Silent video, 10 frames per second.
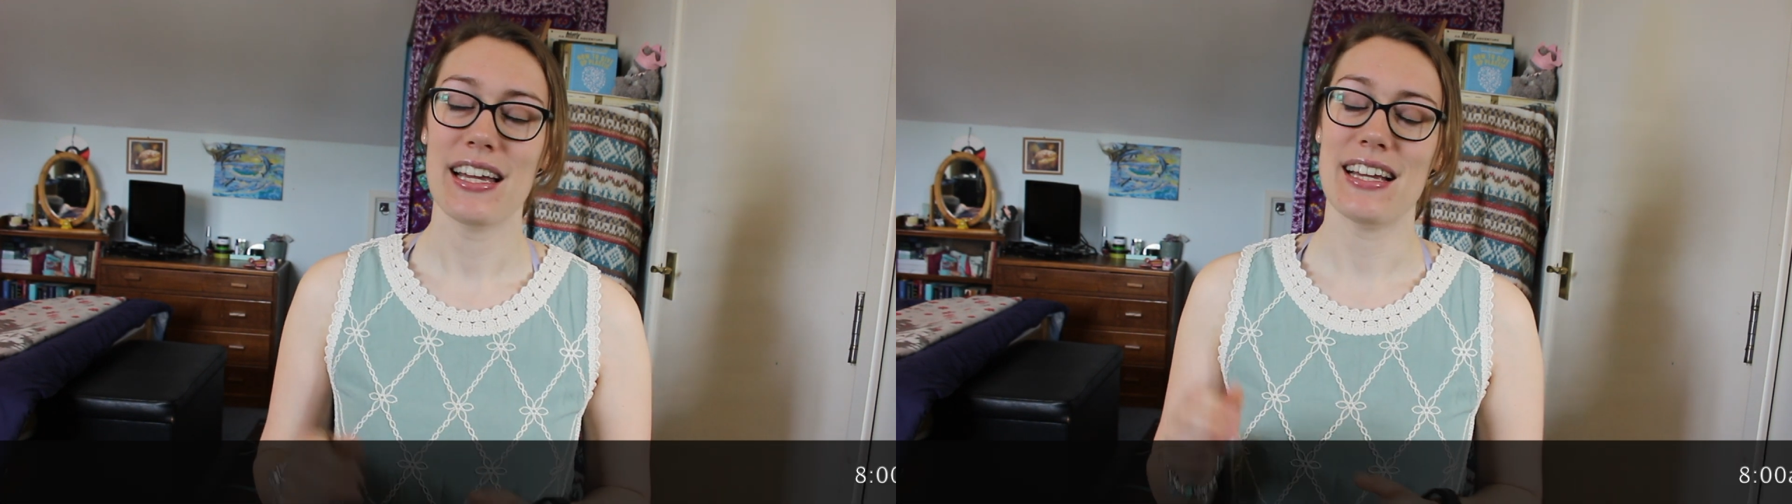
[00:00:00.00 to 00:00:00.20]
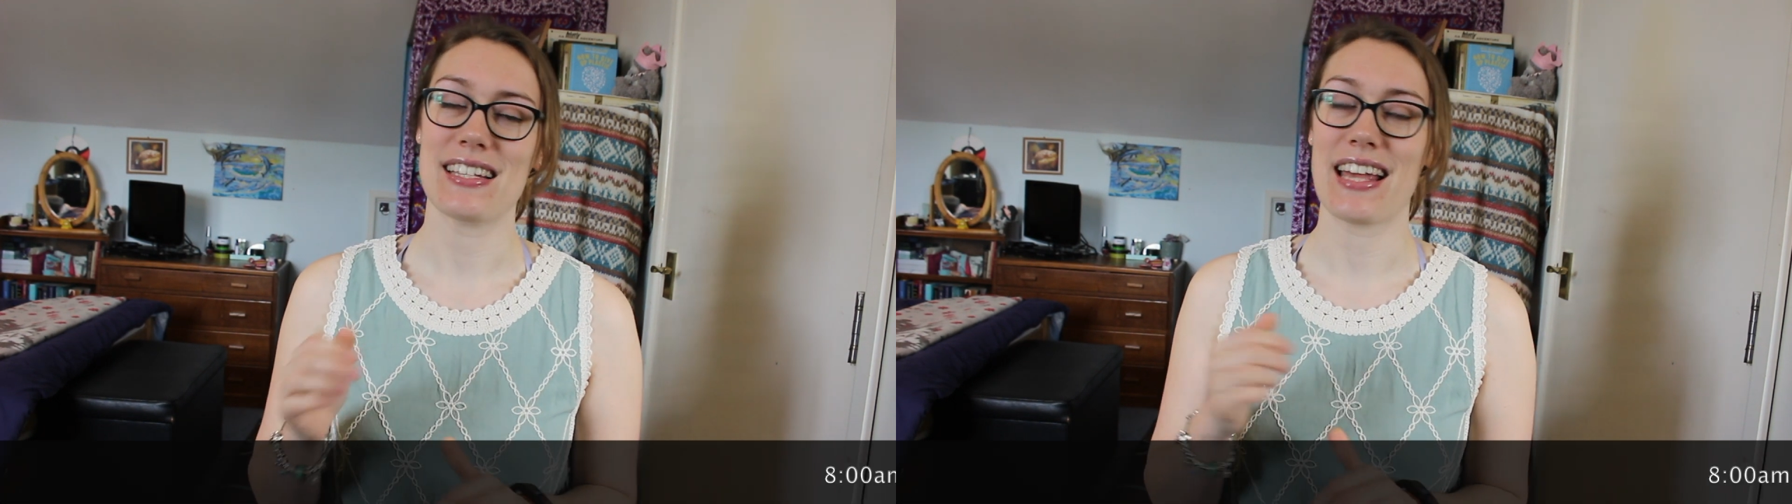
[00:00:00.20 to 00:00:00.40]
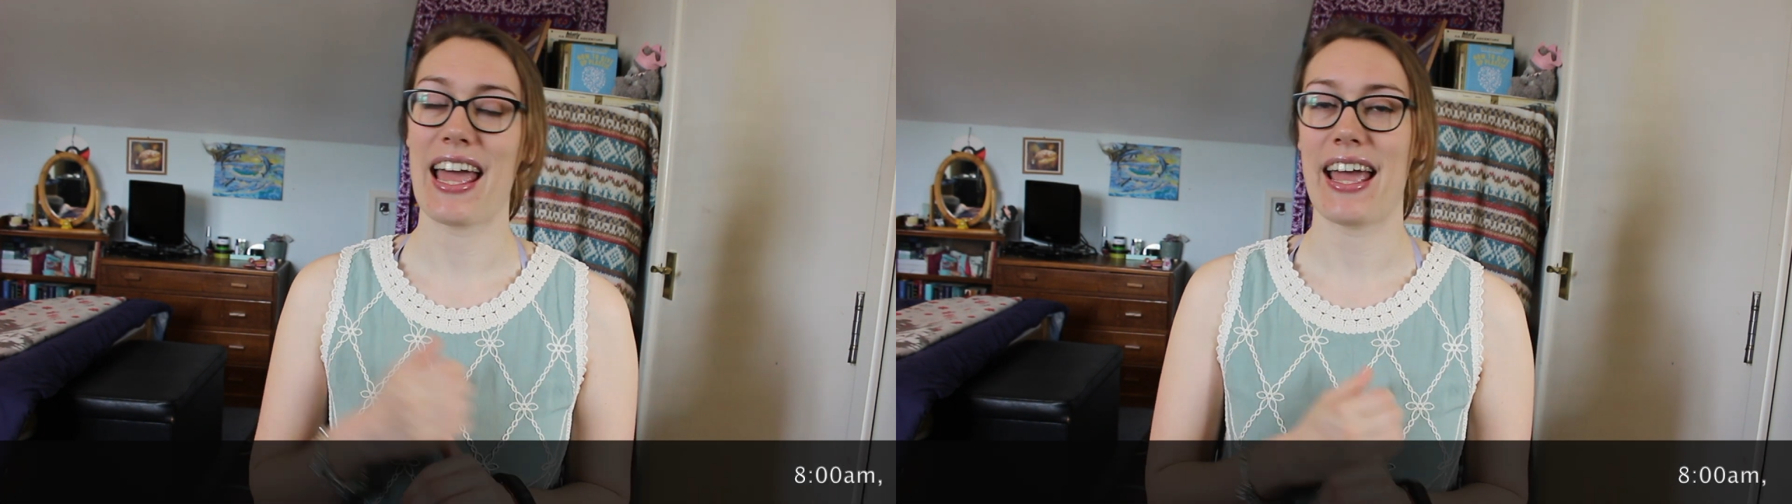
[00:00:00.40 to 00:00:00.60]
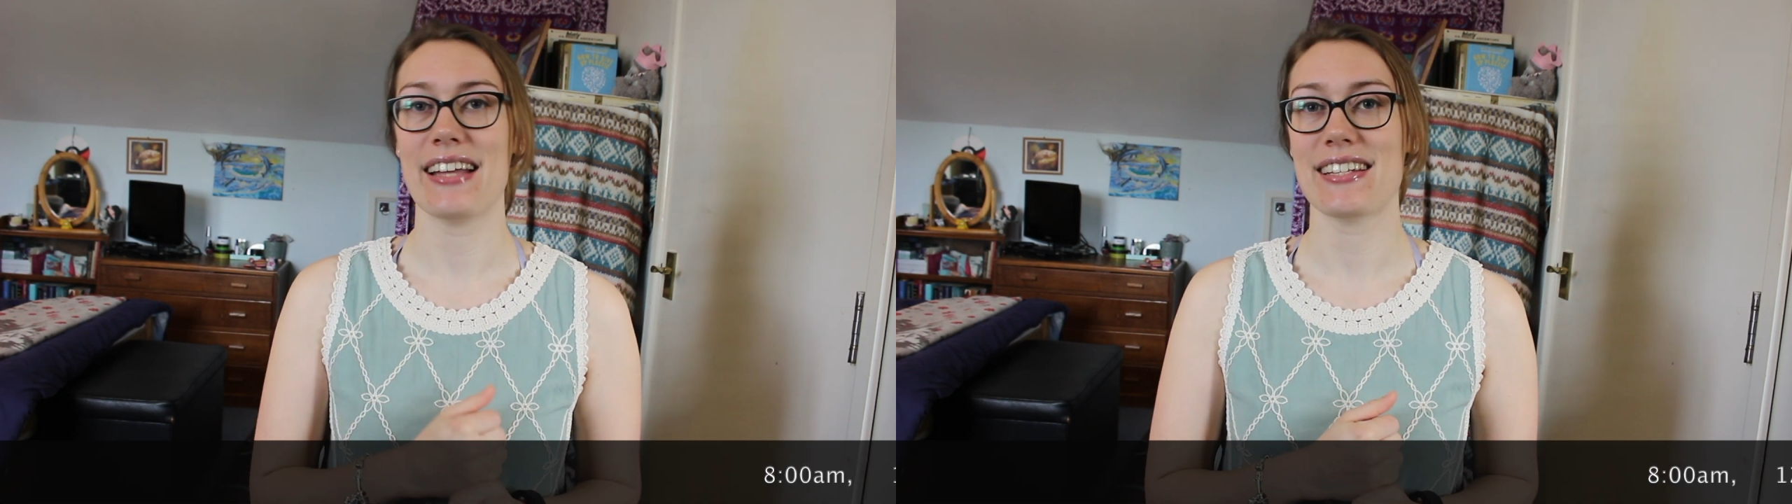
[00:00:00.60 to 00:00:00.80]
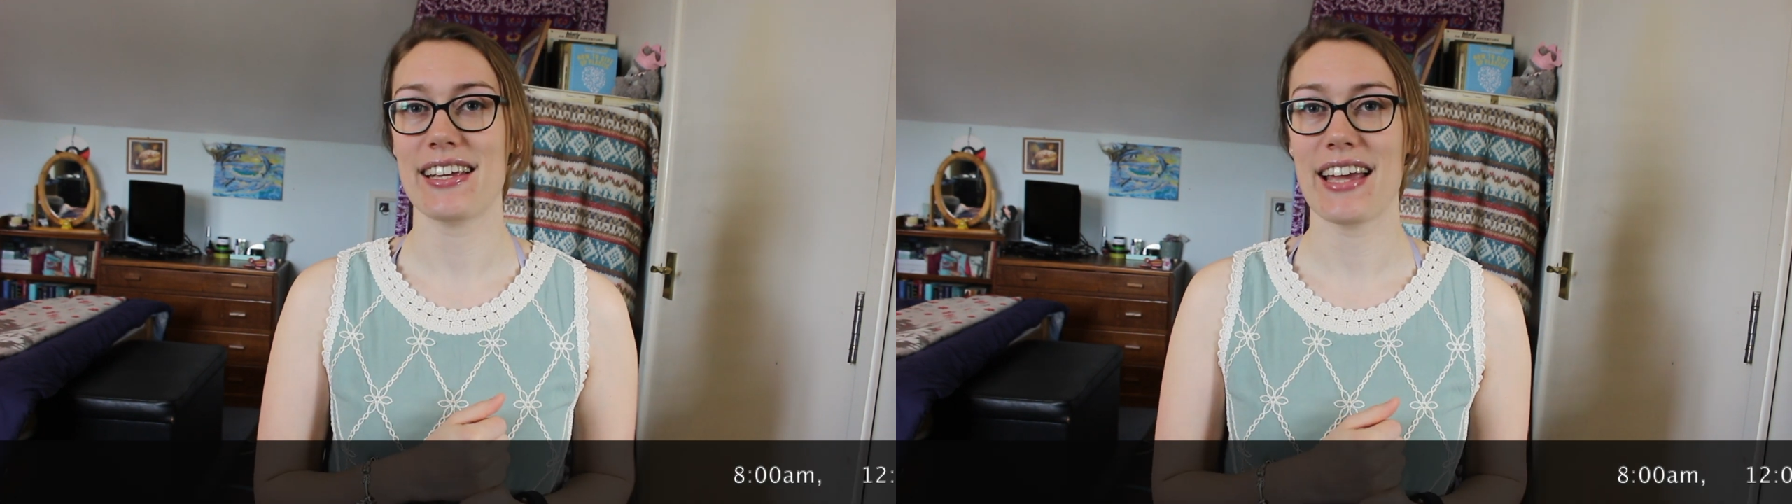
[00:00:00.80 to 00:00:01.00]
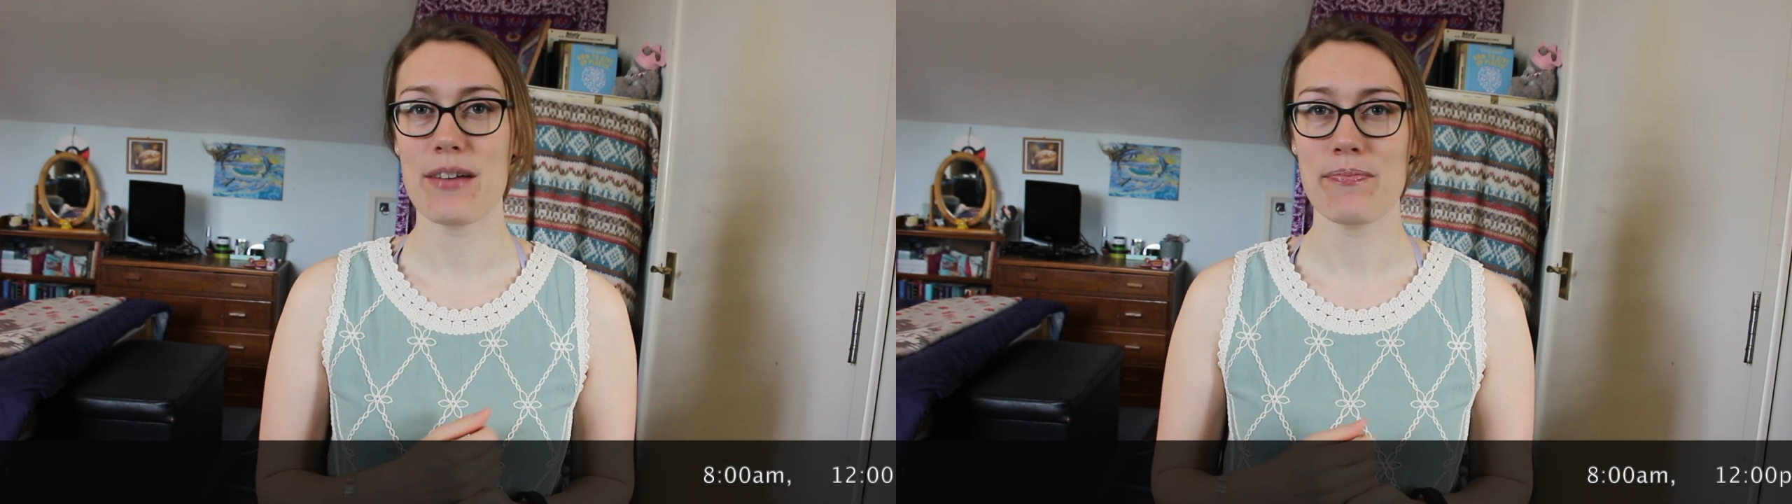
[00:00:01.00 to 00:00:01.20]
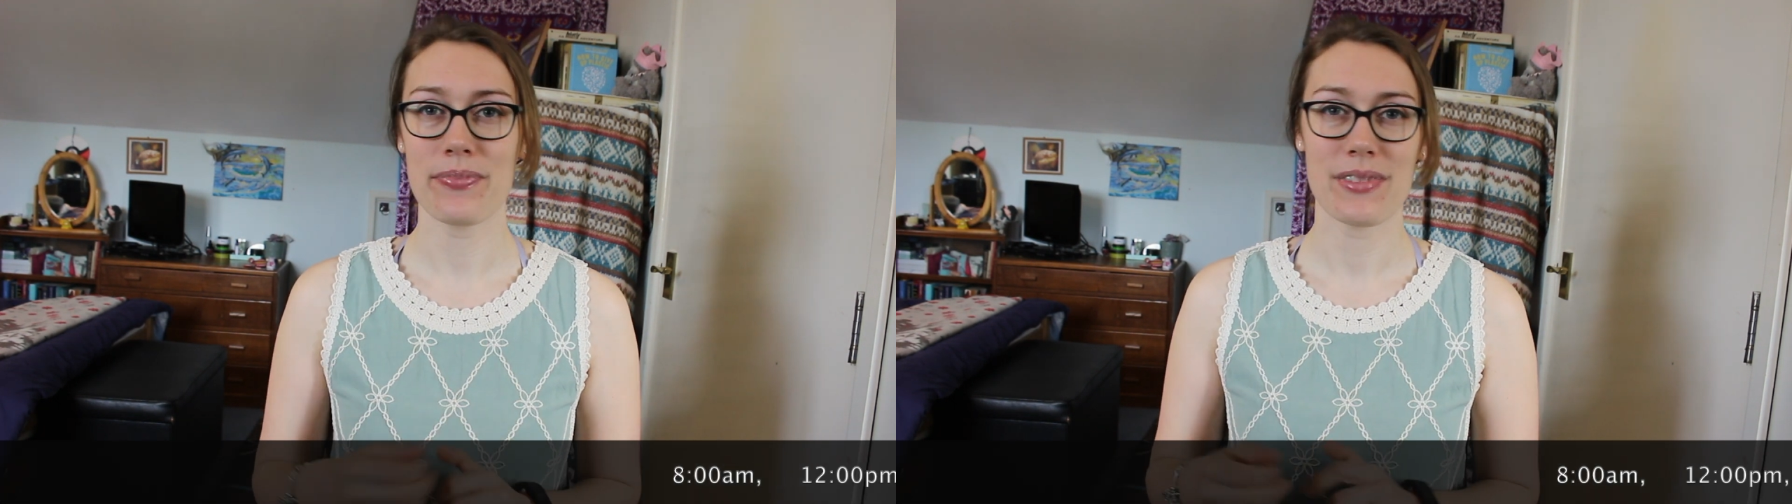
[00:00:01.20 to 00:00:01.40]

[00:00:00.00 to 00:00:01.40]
is at 8 a.m,